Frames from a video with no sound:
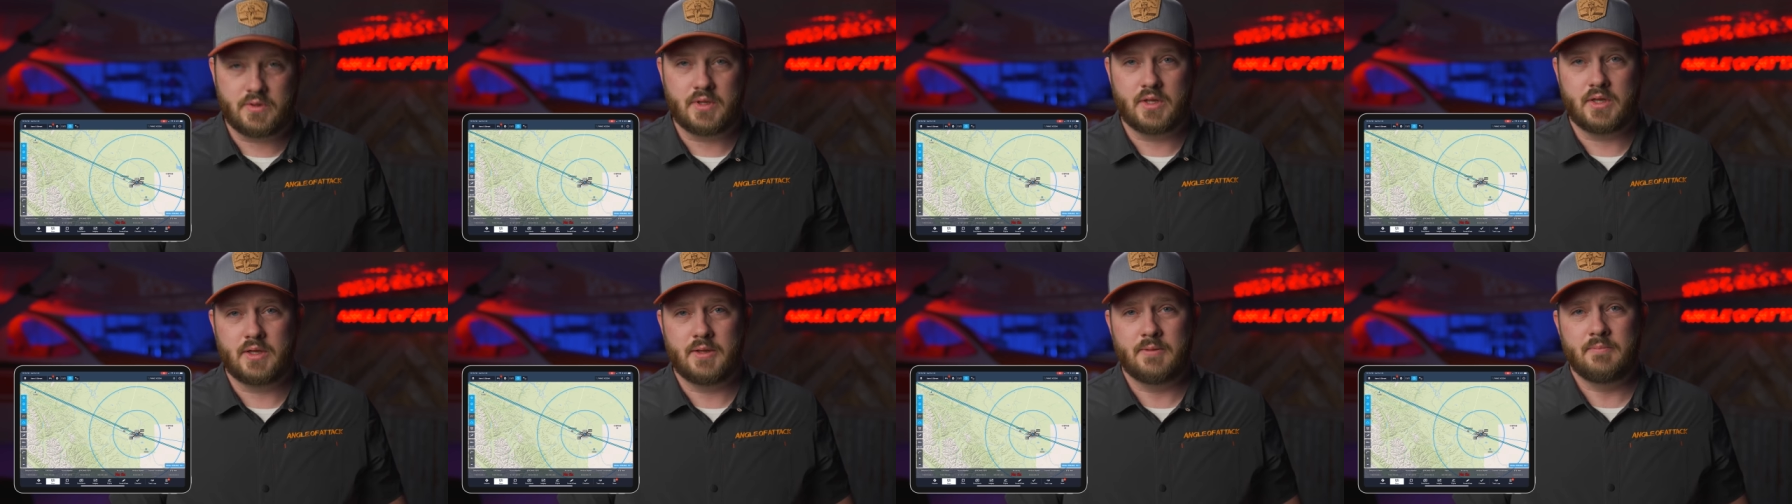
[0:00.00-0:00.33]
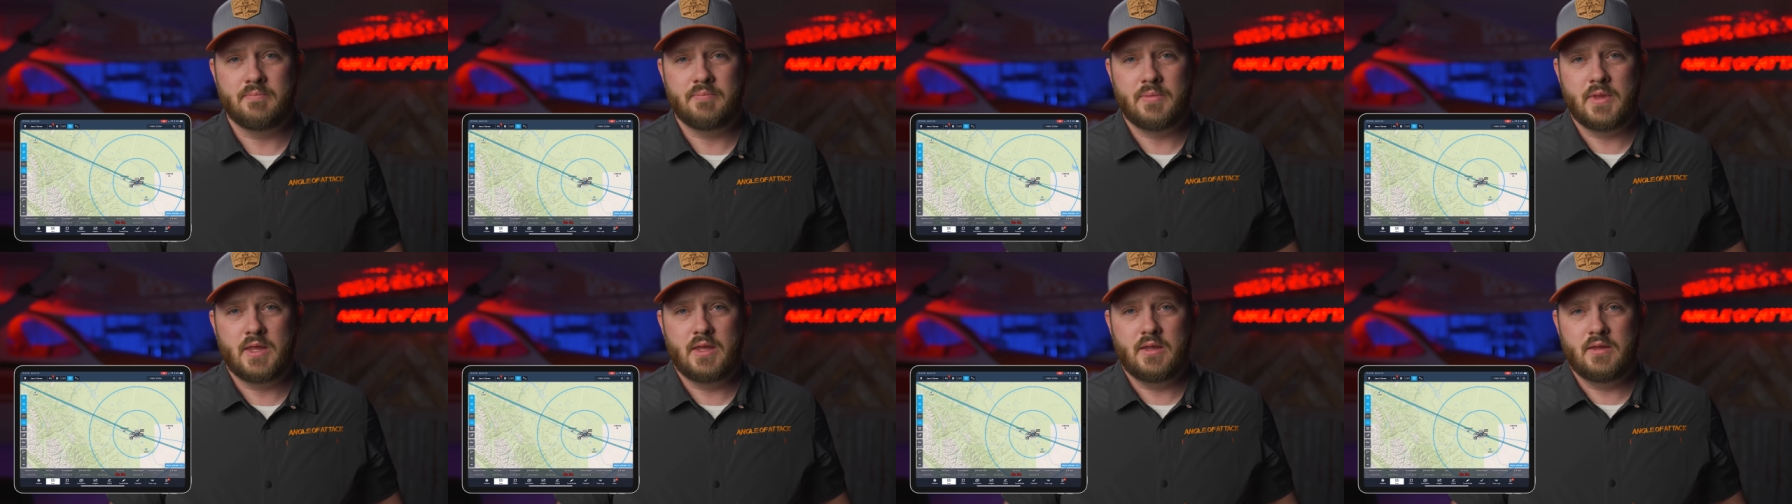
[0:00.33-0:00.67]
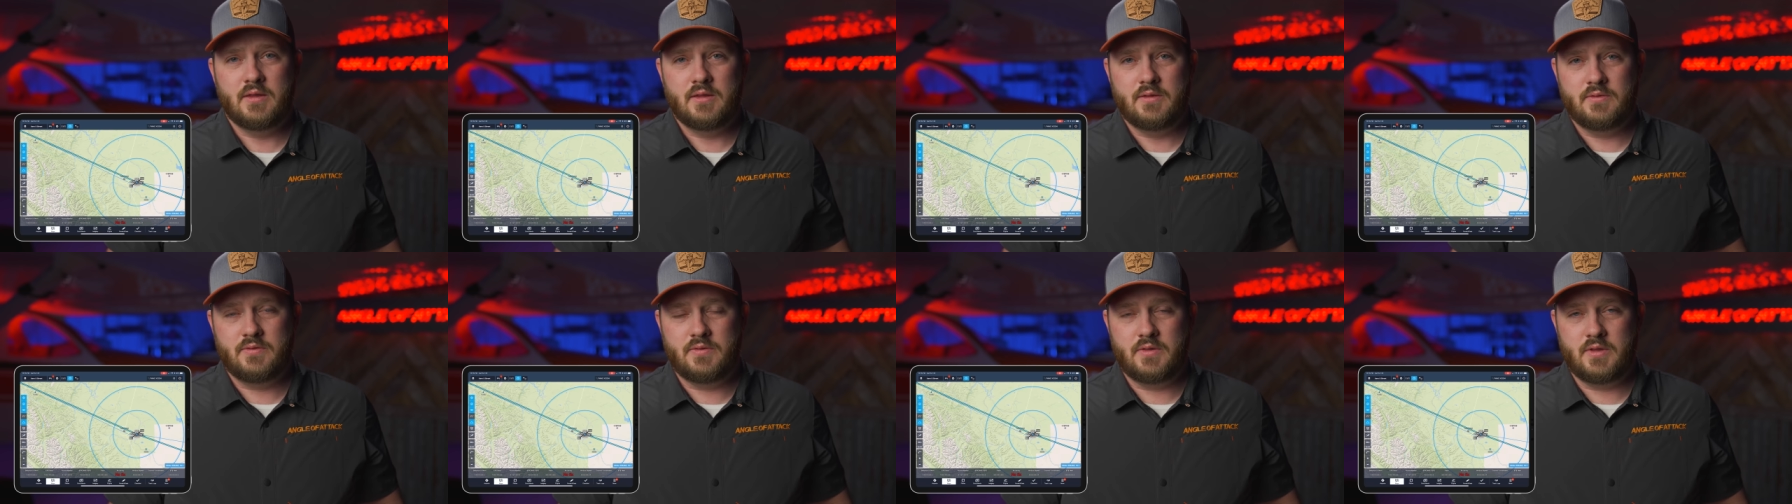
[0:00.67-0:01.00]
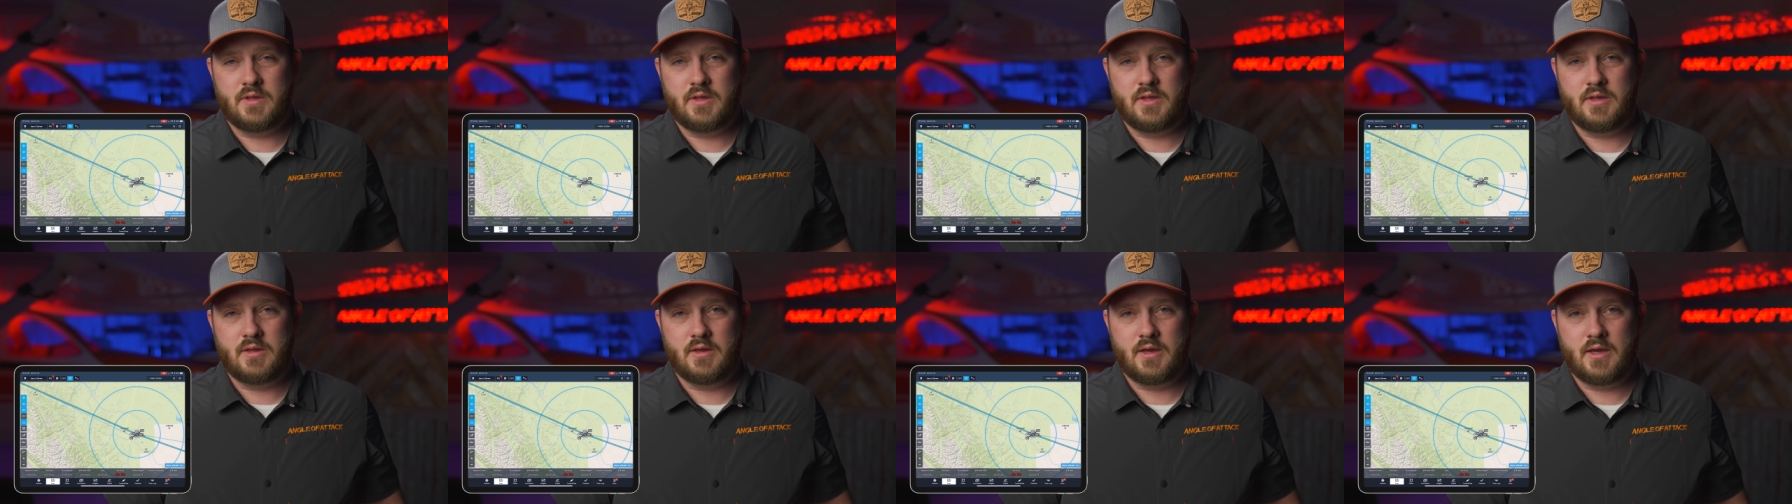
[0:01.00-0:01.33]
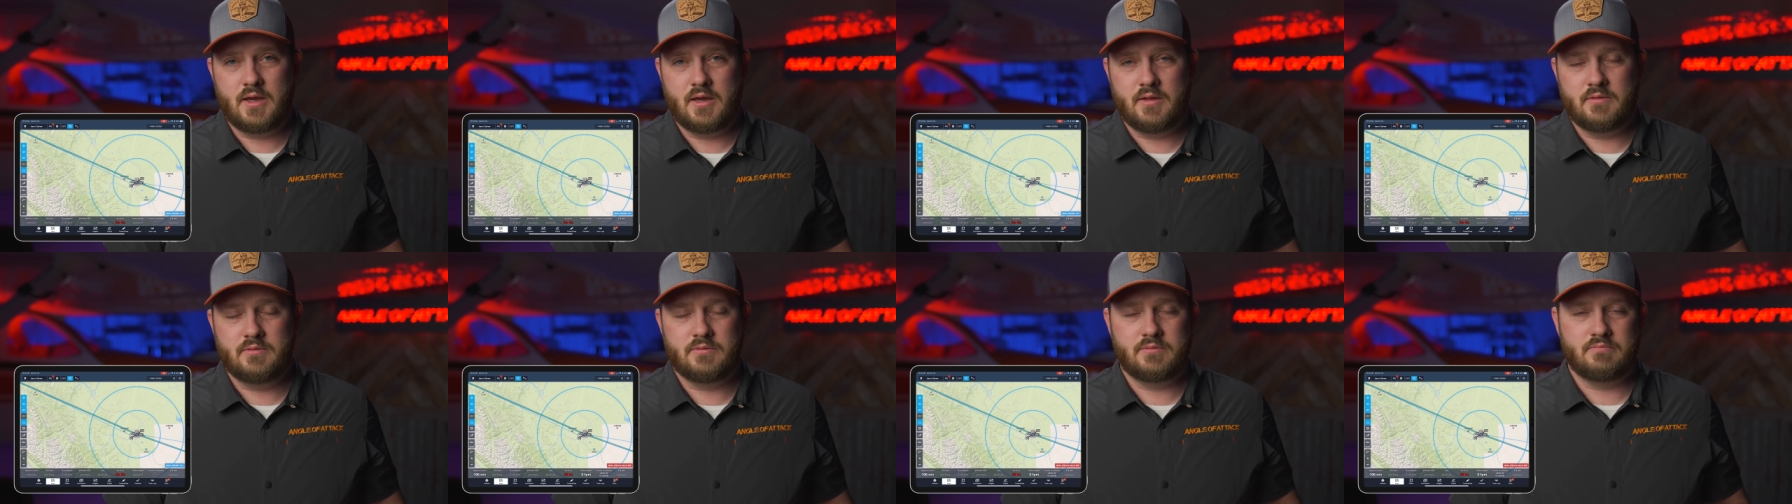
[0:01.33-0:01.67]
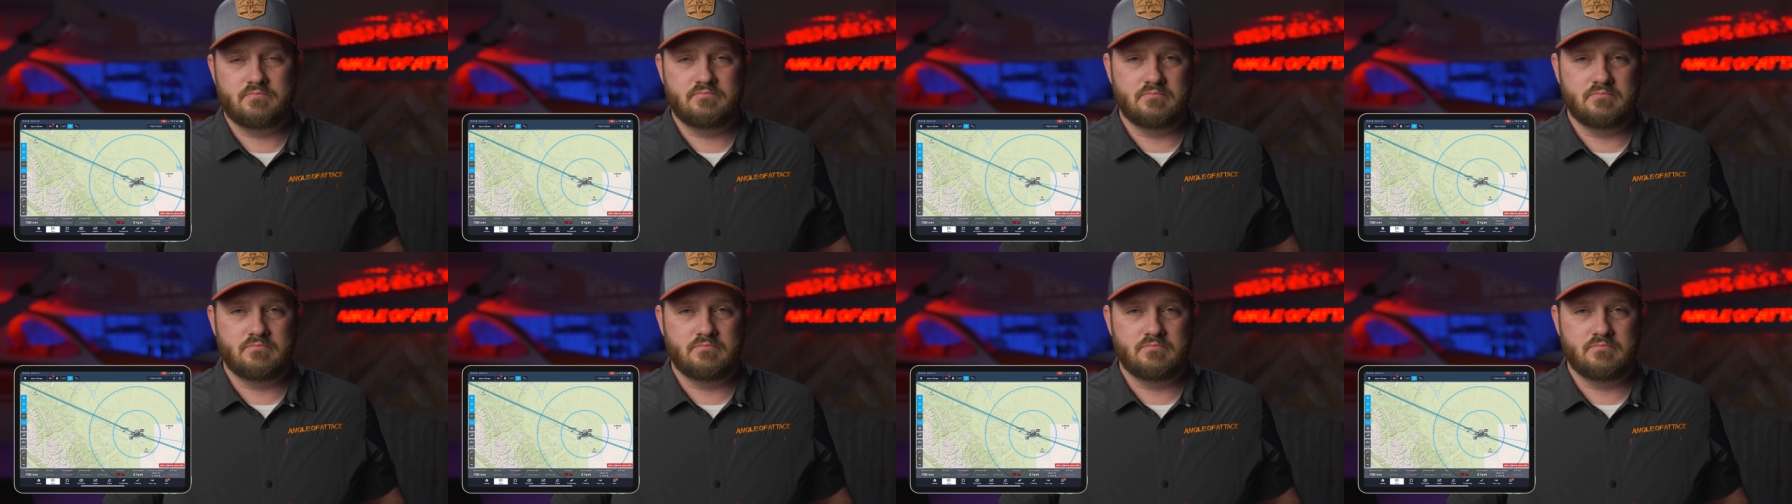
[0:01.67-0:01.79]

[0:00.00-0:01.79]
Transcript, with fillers: the the uh,